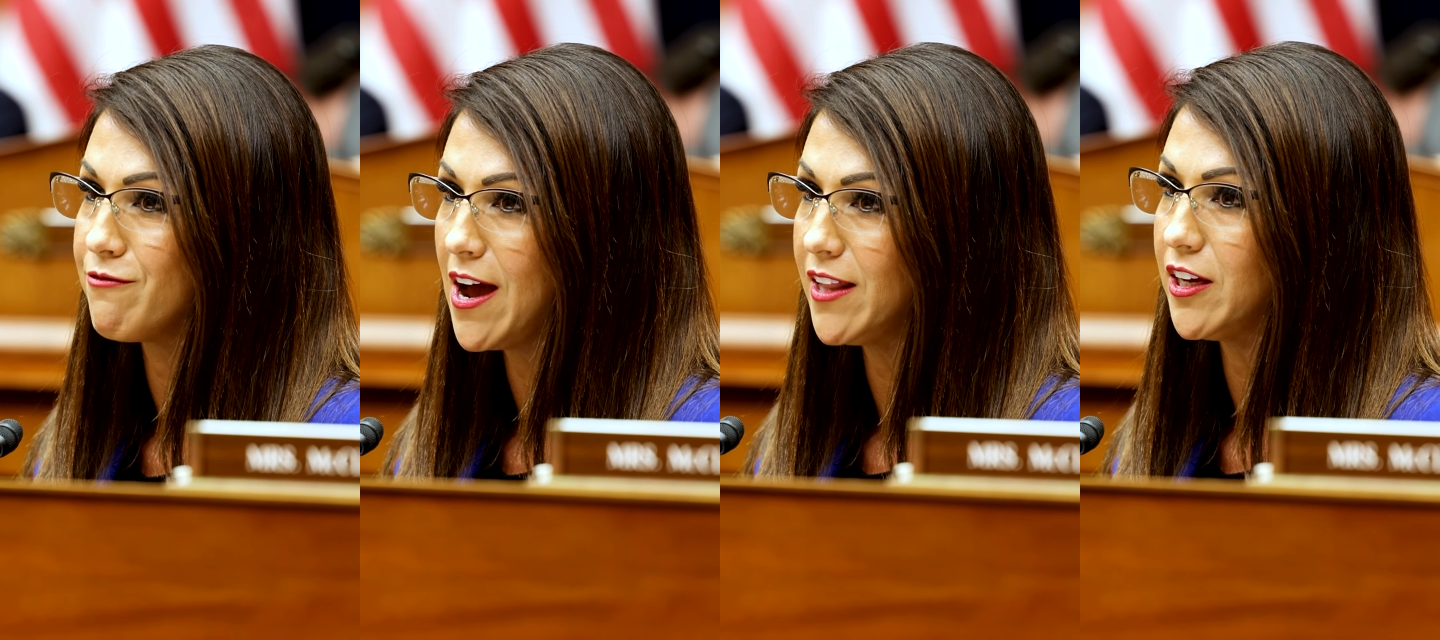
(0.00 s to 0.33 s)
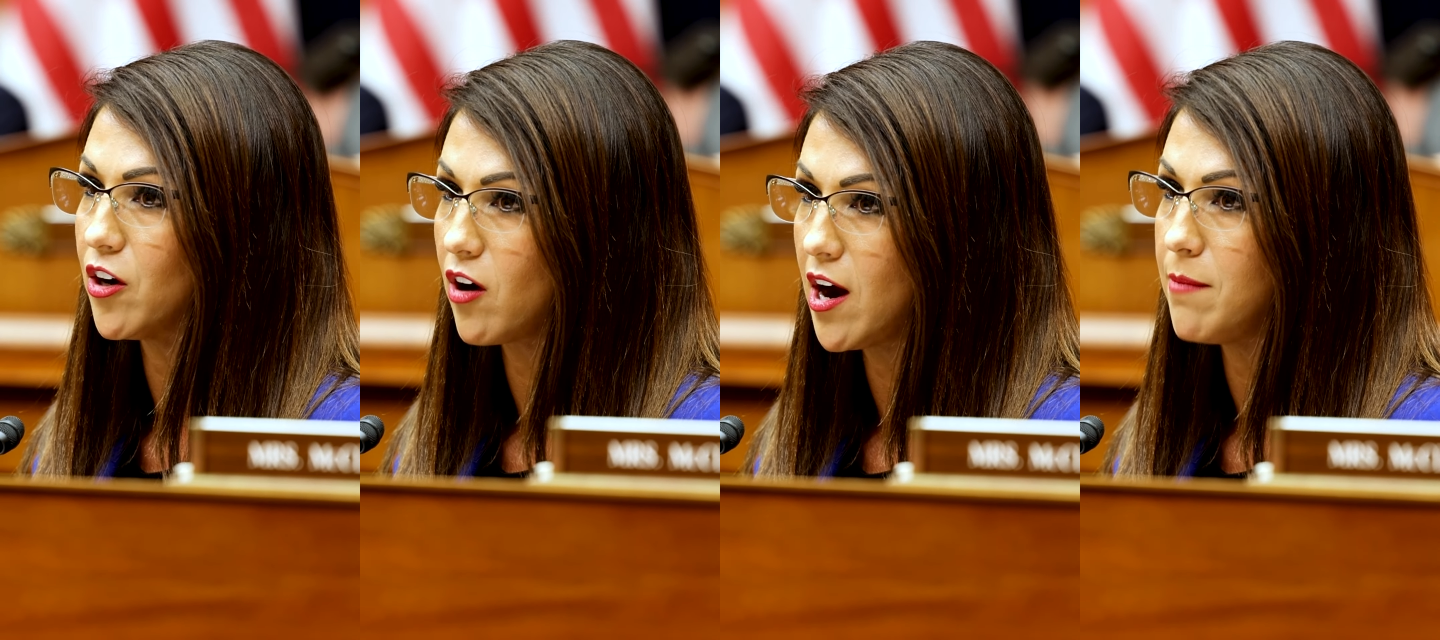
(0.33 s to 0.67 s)

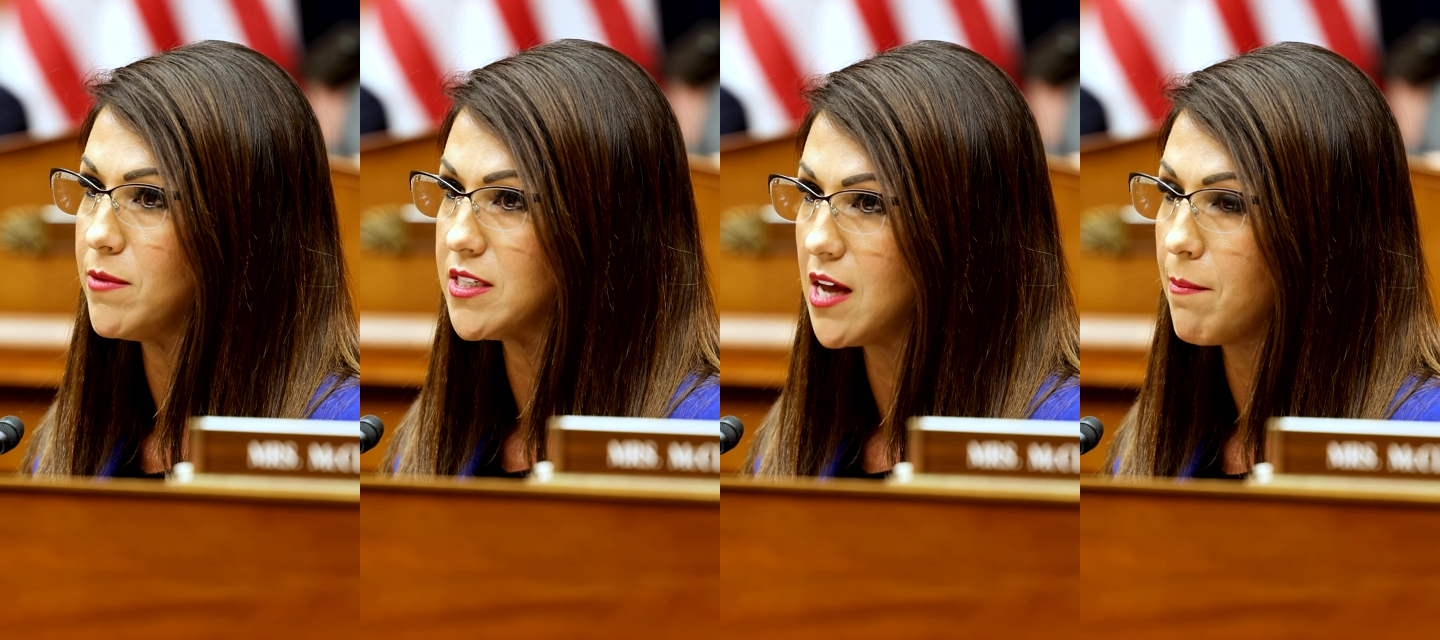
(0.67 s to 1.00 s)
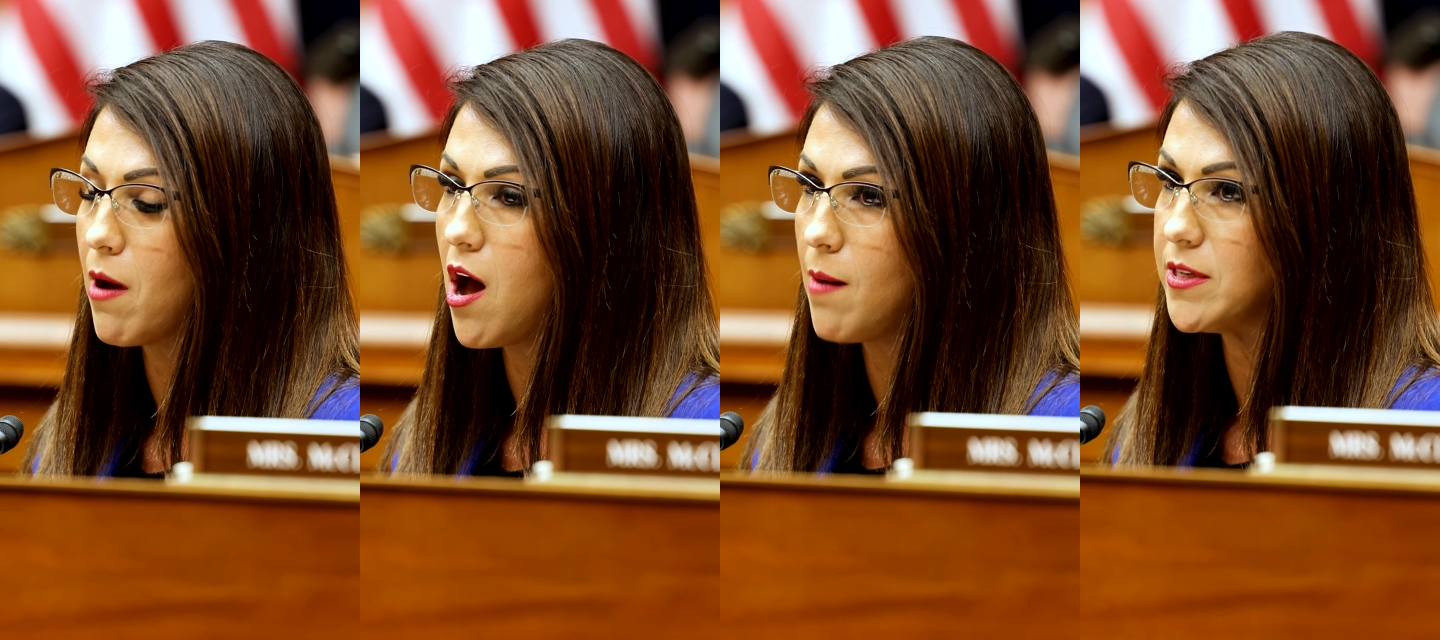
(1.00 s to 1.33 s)
violent crime is
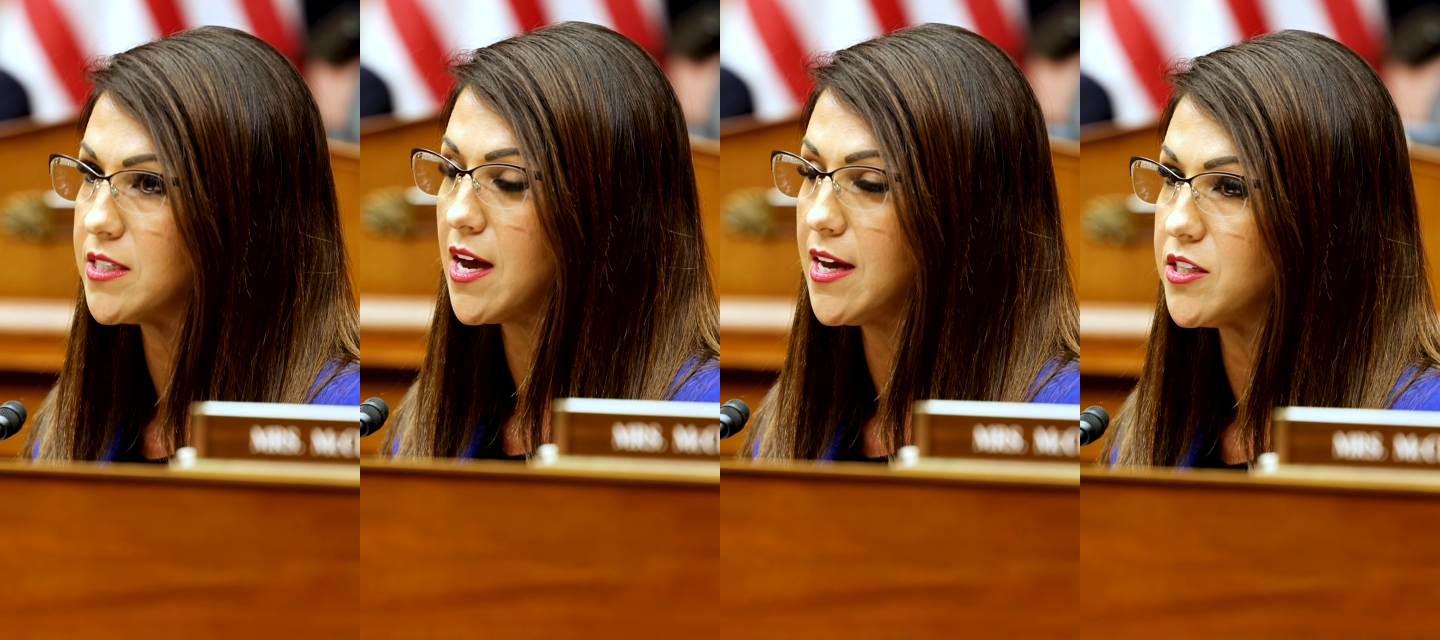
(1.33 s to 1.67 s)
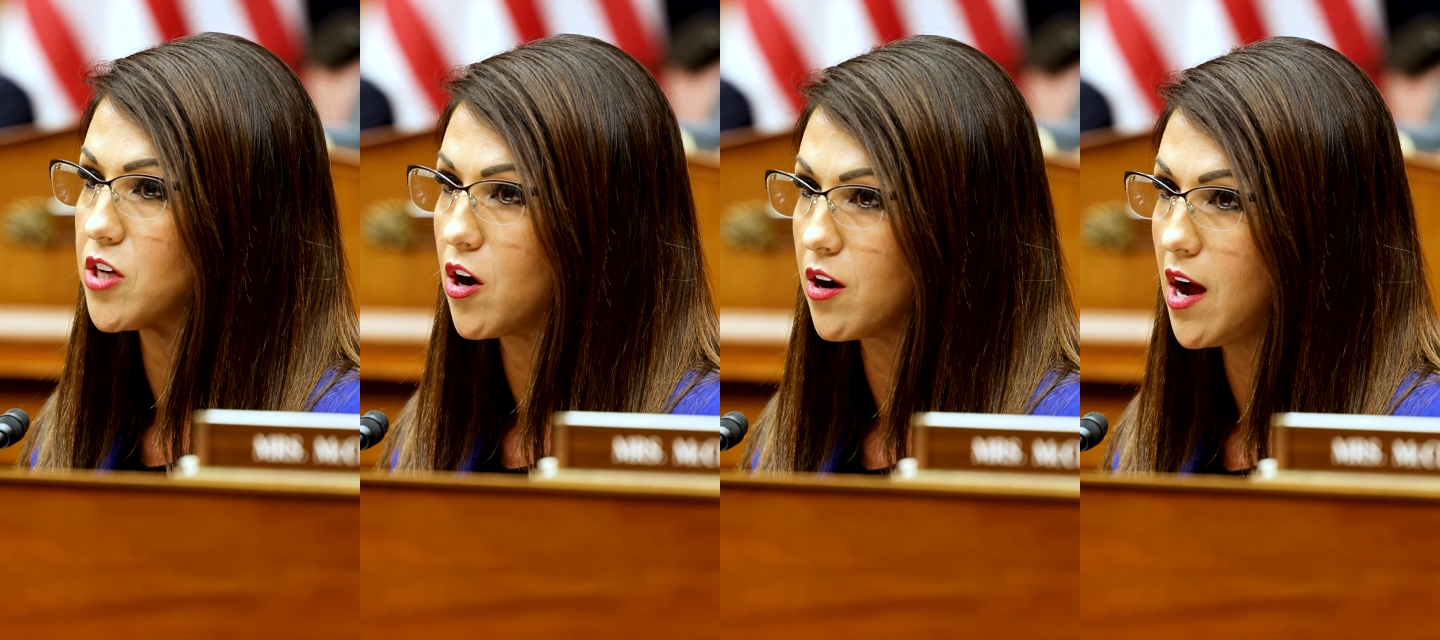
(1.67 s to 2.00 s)
up,
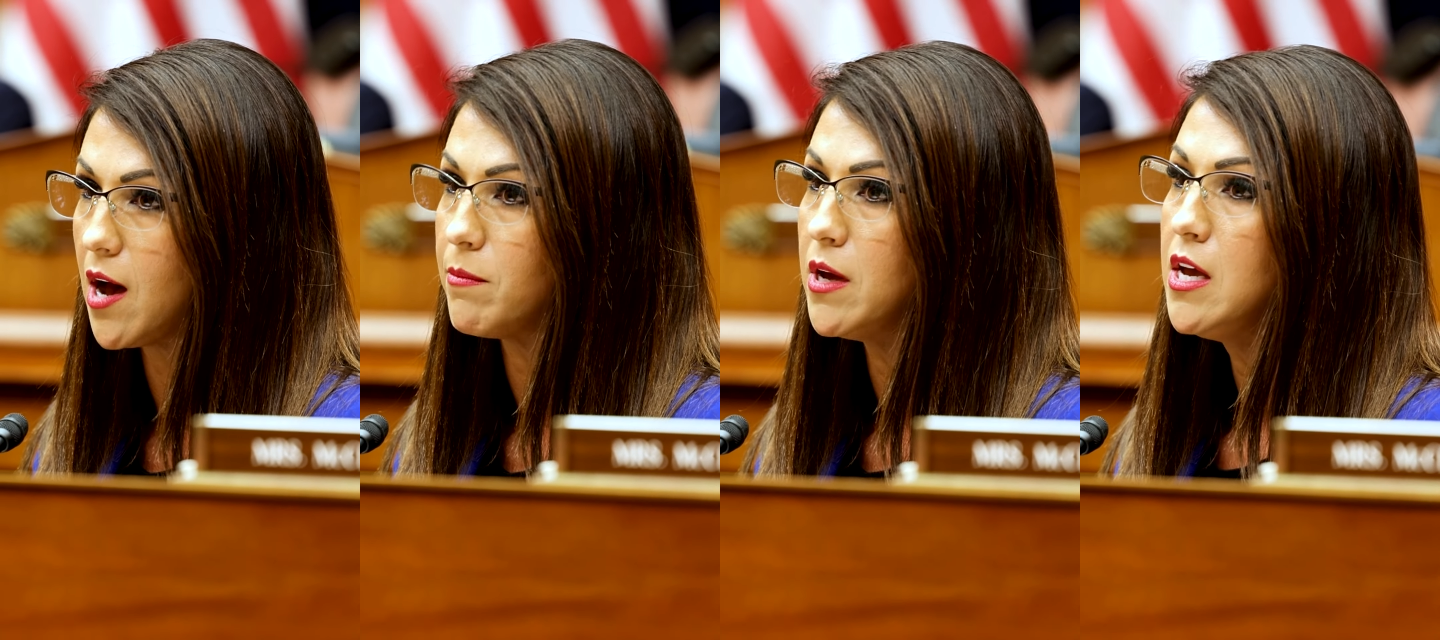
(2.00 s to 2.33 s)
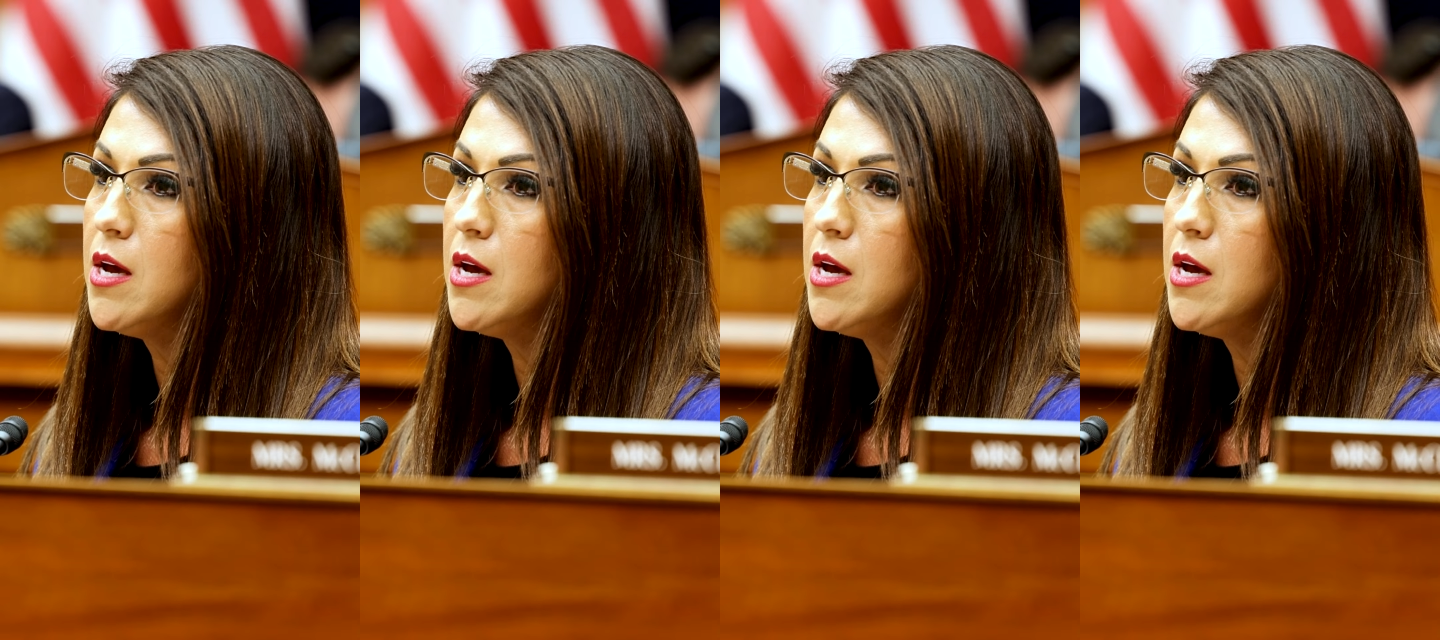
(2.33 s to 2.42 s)
homicides are up,